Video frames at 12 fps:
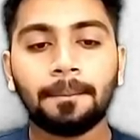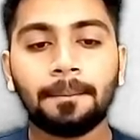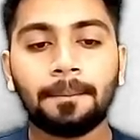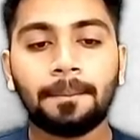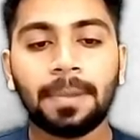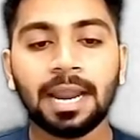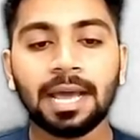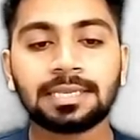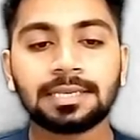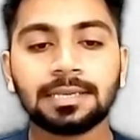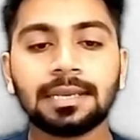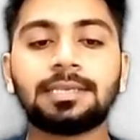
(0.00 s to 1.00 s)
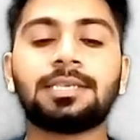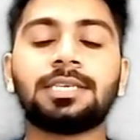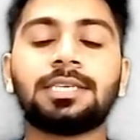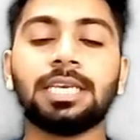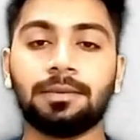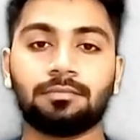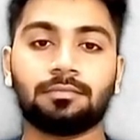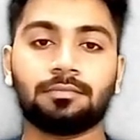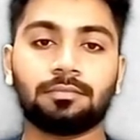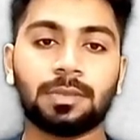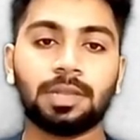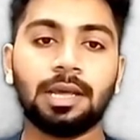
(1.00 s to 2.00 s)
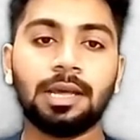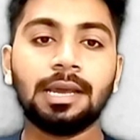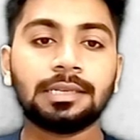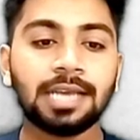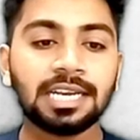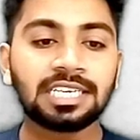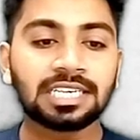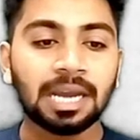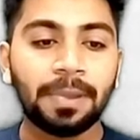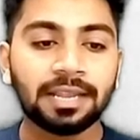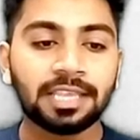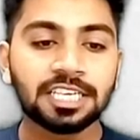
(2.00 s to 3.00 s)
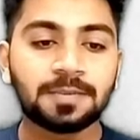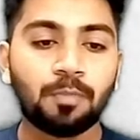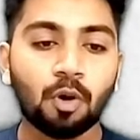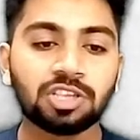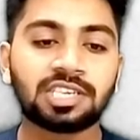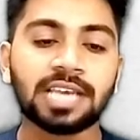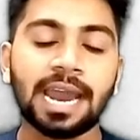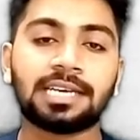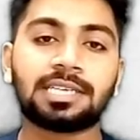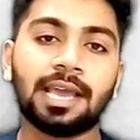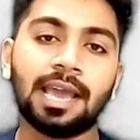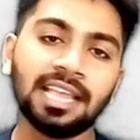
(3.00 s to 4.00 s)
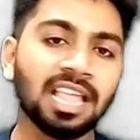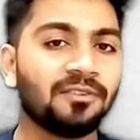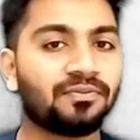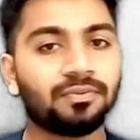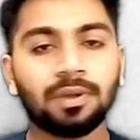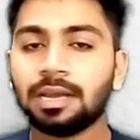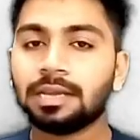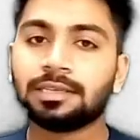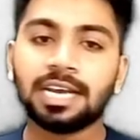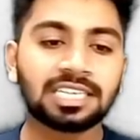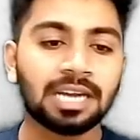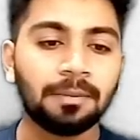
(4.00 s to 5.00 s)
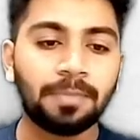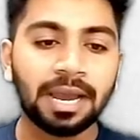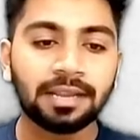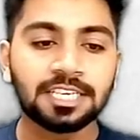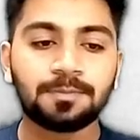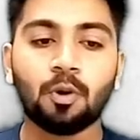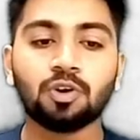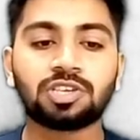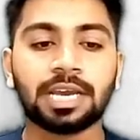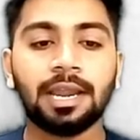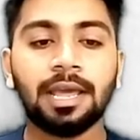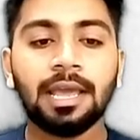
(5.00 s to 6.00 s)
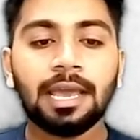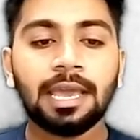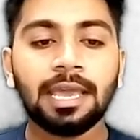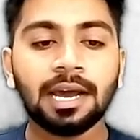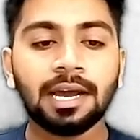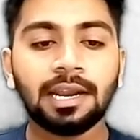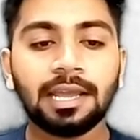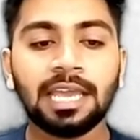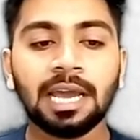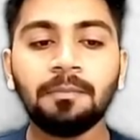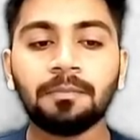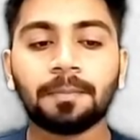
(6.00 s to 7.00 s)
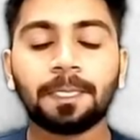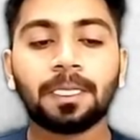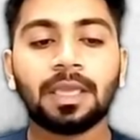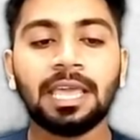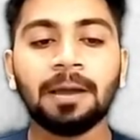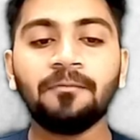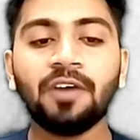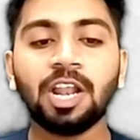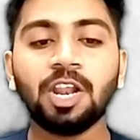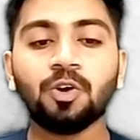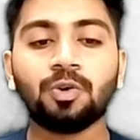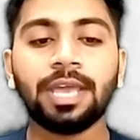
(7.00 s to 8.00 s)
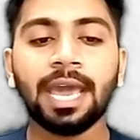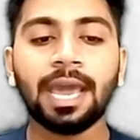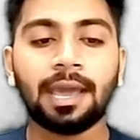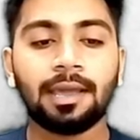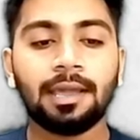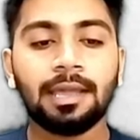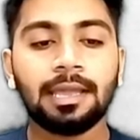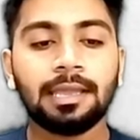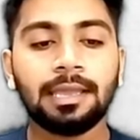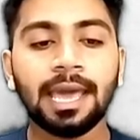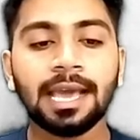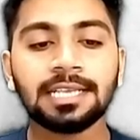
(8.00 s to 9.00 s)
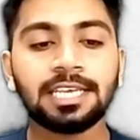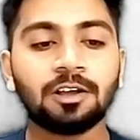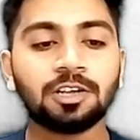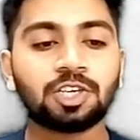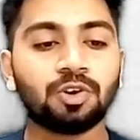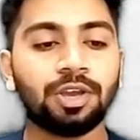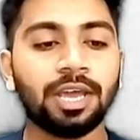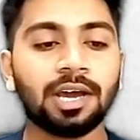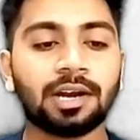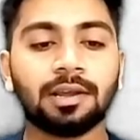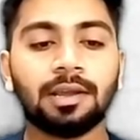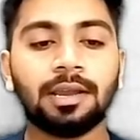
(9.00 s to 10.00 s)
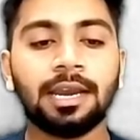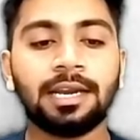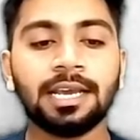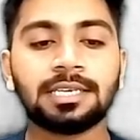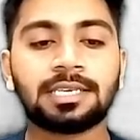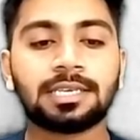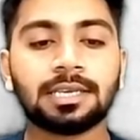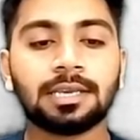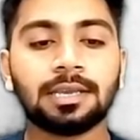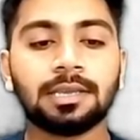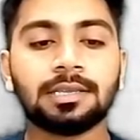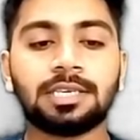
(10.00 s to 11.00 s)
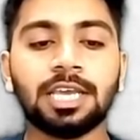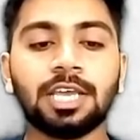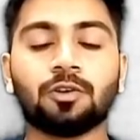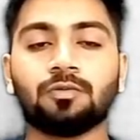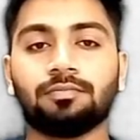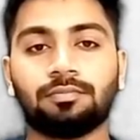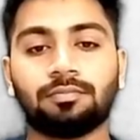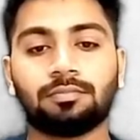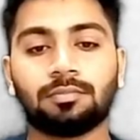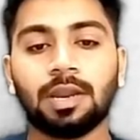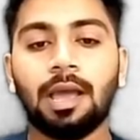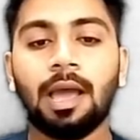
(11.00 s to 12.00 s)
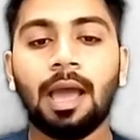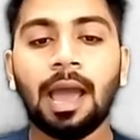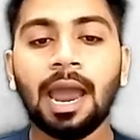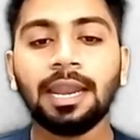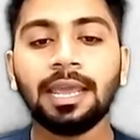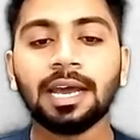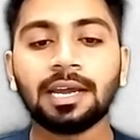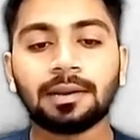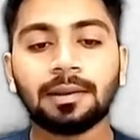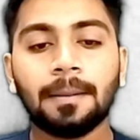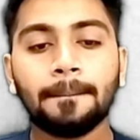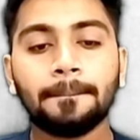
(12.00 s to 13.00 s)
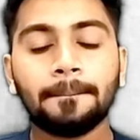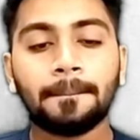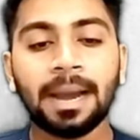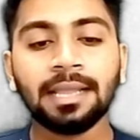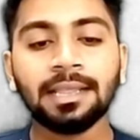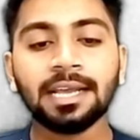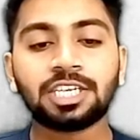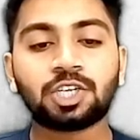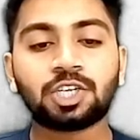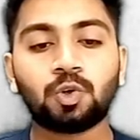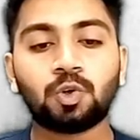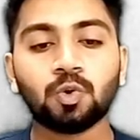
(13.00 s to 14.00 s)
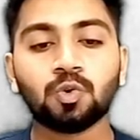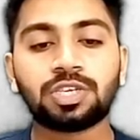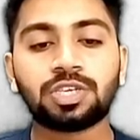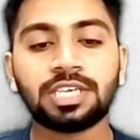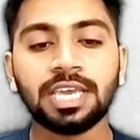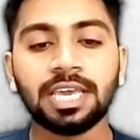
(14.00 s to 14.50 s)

plus C. Just compare these both sides. Enough. Just compare these both sides. Here M value A is equals to, here it is 0, and here minus 2C.